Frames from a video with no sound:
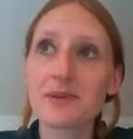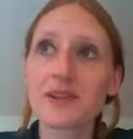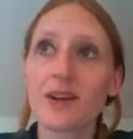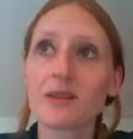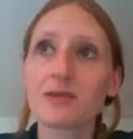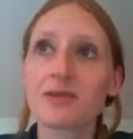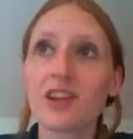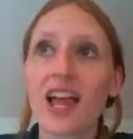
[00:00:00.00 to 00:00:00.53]

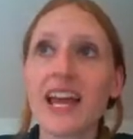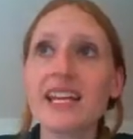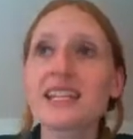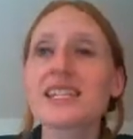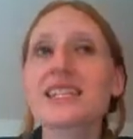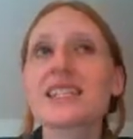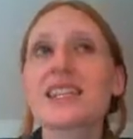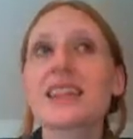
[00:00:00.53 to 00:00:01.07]
on
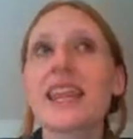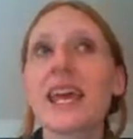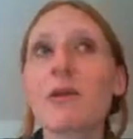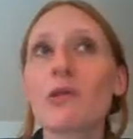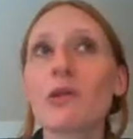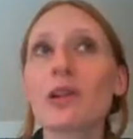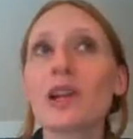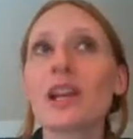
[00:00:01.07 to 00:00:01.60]
flights, they
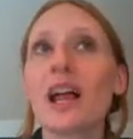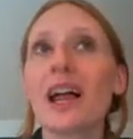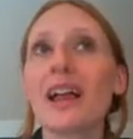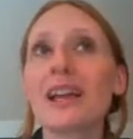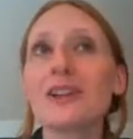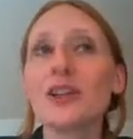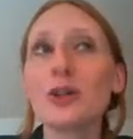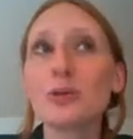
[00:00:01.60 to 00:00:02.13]
will
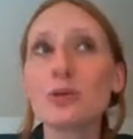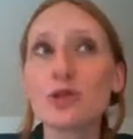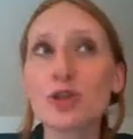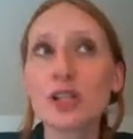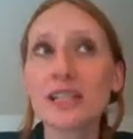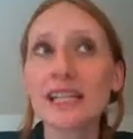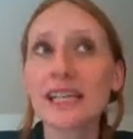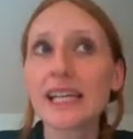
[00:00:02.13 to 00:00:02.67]

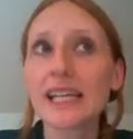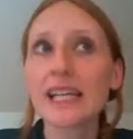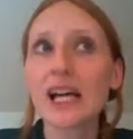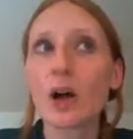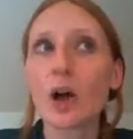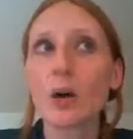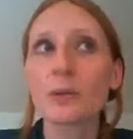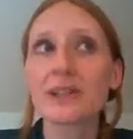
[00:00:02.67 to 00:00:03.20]
usually
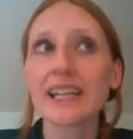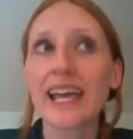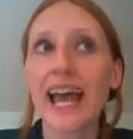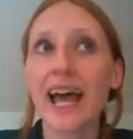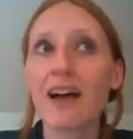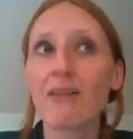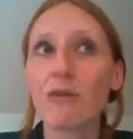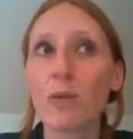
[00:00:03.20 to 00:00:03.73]
only
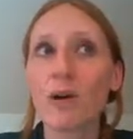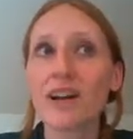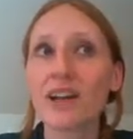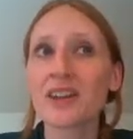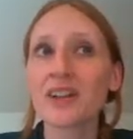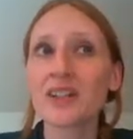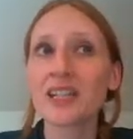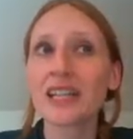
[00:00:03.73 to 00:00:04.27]
have one
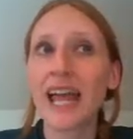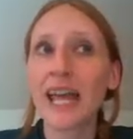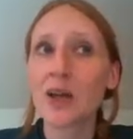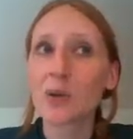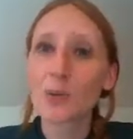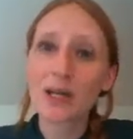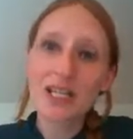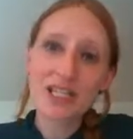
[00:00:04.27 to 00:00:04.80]
other
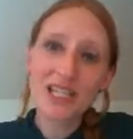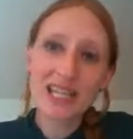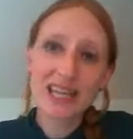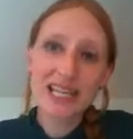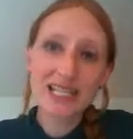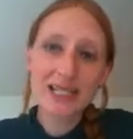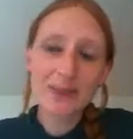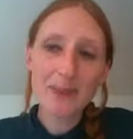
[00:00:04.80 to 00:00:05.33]
language that
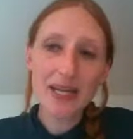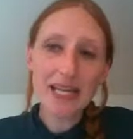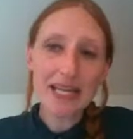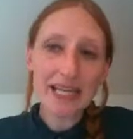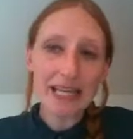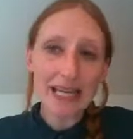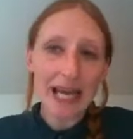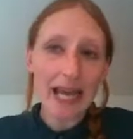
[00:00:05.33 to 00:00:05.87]
they
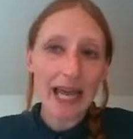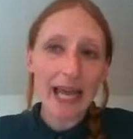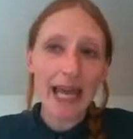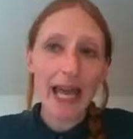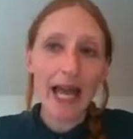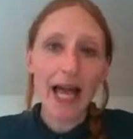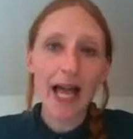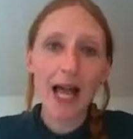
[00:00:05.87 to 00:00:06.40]
speak,
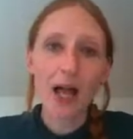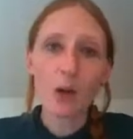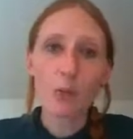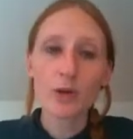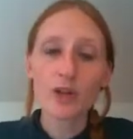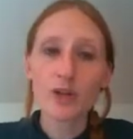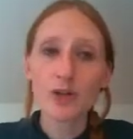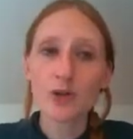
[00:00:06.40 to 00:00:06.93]

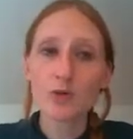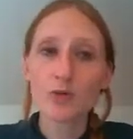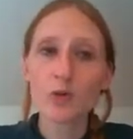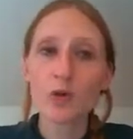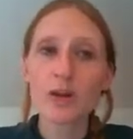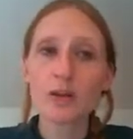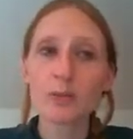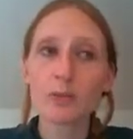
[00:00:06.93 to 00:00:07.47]
which
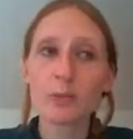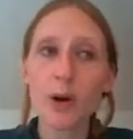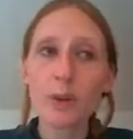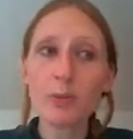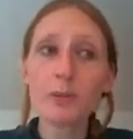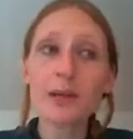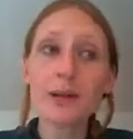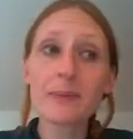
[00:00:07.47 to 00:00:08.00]
will
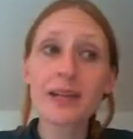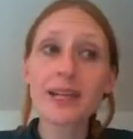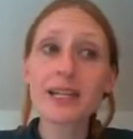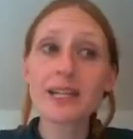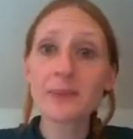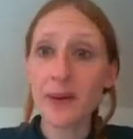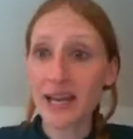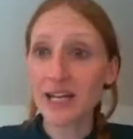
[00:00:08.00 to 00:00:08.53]
probably
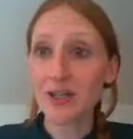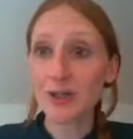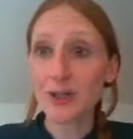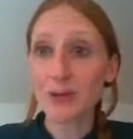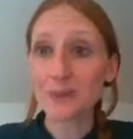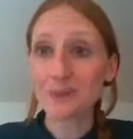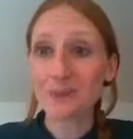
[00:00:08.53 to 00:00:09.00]
be Spanish.